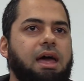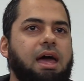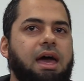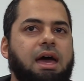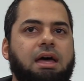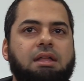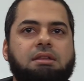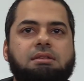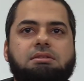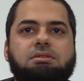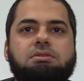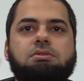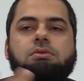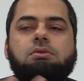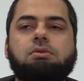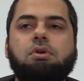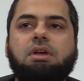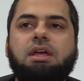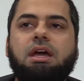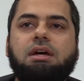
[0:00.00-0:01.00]
And you
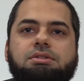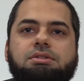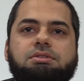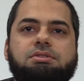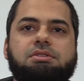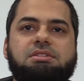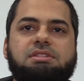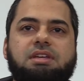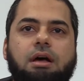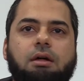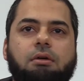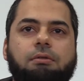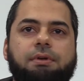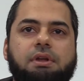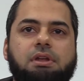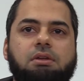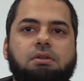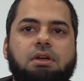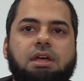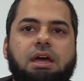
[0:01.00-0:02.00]
look yourself
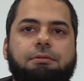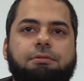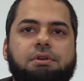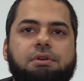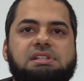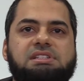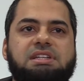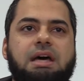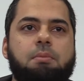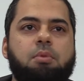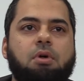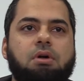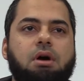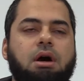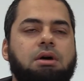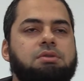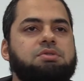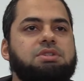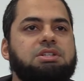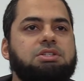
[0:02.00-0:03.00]
and you look at, for example,
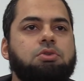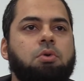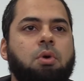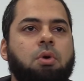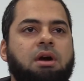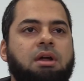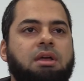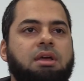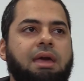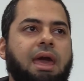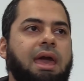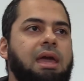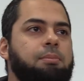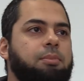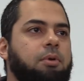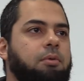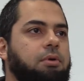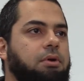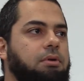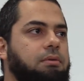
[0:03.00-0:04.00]
countries who are
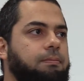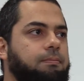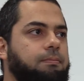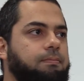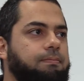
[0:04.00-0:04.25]
capable,